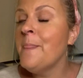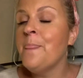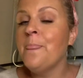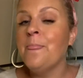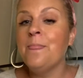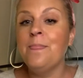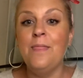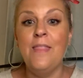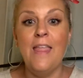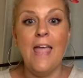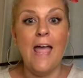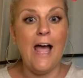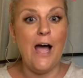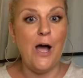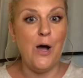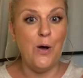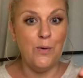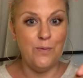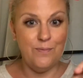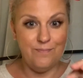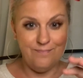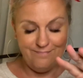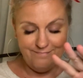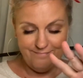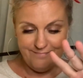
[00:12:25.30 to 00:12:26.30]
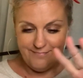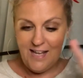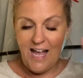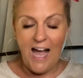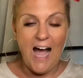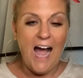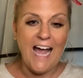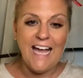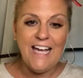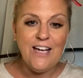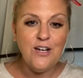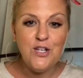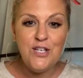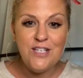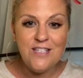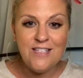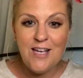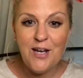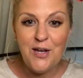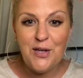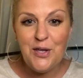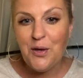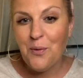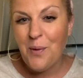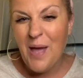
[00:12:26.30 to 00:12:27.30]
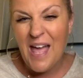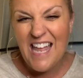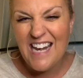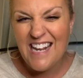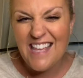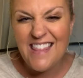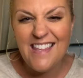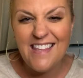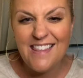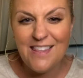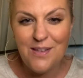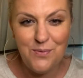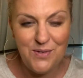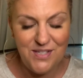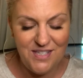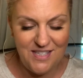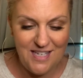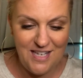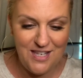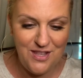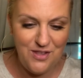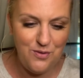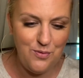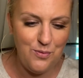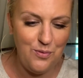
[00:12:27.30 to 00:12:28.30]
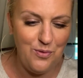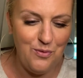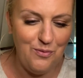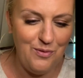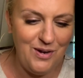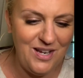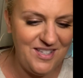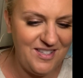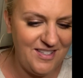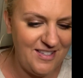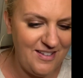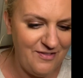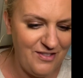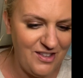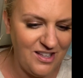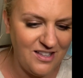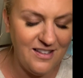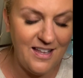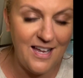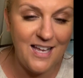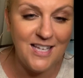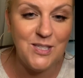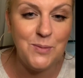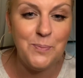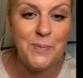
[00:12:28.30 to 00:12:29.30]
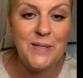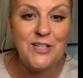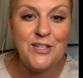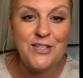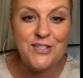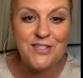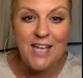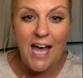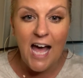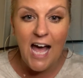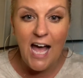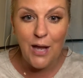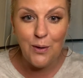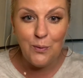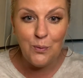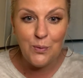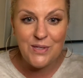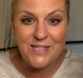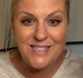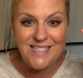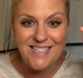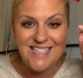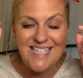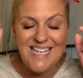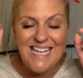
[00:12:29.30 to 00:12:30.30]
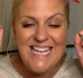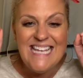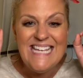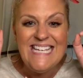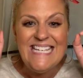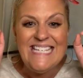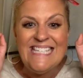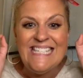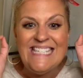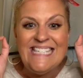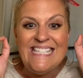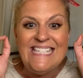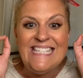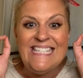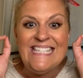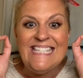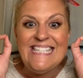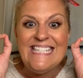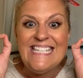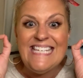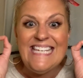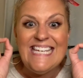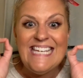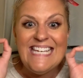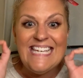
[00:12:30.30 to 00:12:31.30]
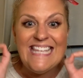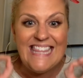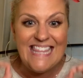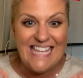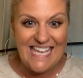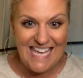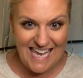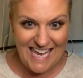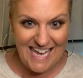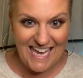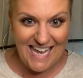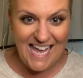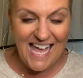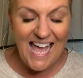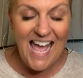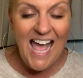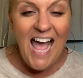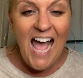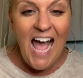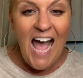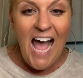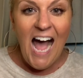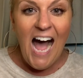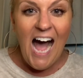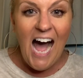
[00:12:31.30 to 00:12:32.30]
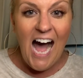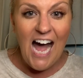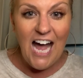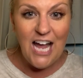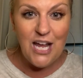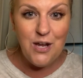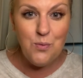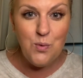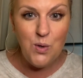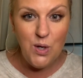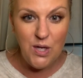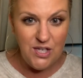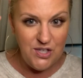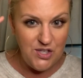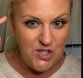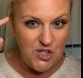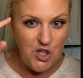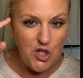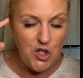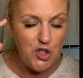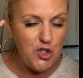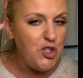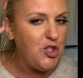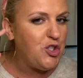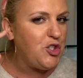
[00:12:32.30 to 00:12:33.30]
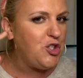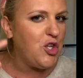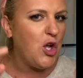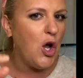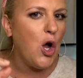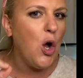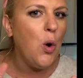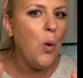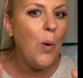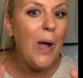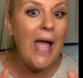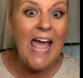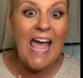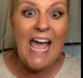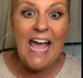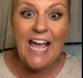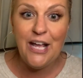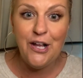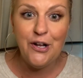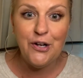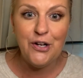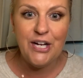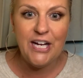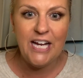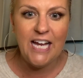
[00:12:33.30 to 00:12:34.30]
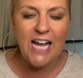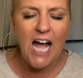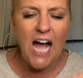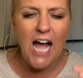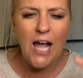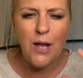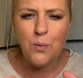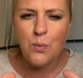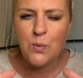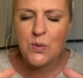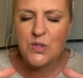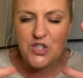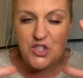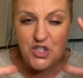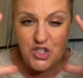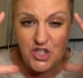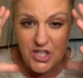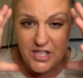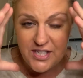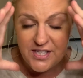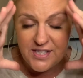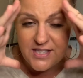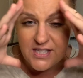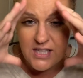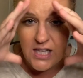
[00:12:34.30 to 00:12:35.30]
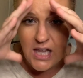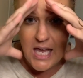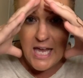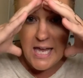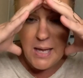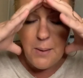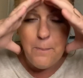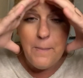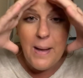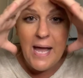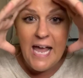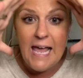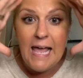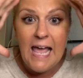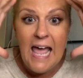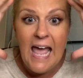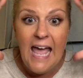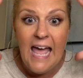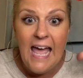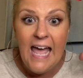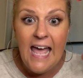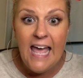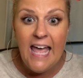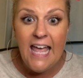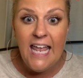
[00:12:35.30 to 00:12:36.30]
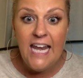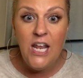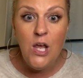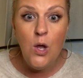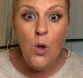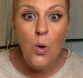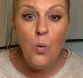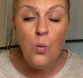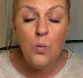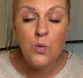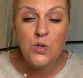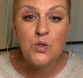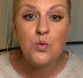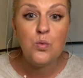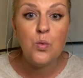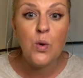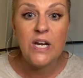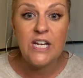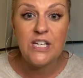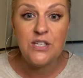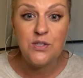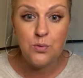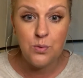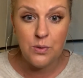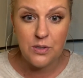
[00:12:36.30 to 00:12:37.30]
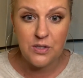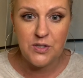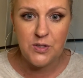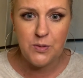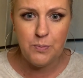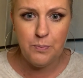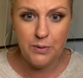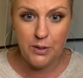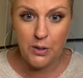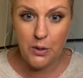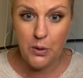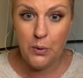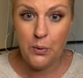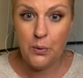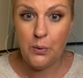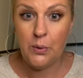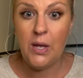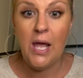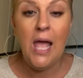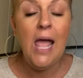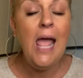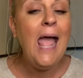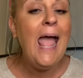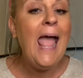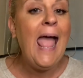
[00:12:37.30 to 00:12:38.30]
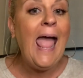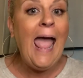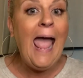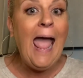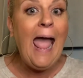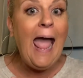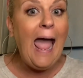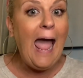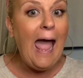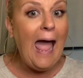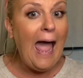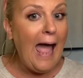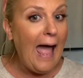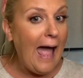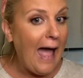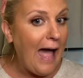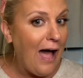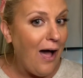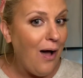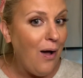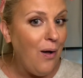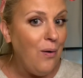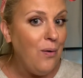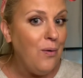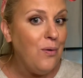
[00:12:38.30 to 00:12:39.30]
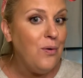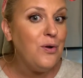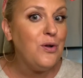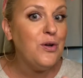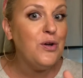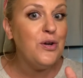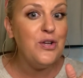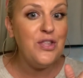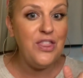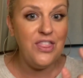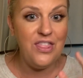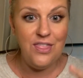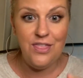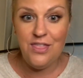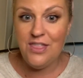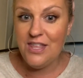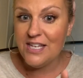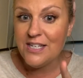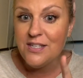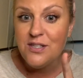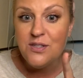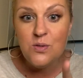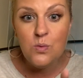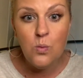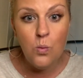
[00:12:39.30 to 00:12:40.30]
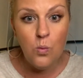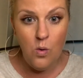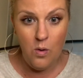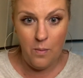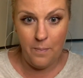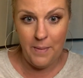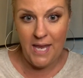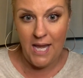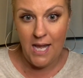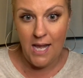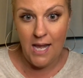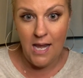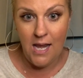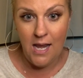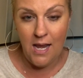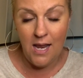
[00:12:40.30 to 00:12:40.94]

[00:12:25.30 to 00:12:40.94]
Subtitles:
Now, I couldn't tell you anything that was said through the rest of the class because I was seething. I was so angry. I was just like, my head was ready to explode. How could this woman,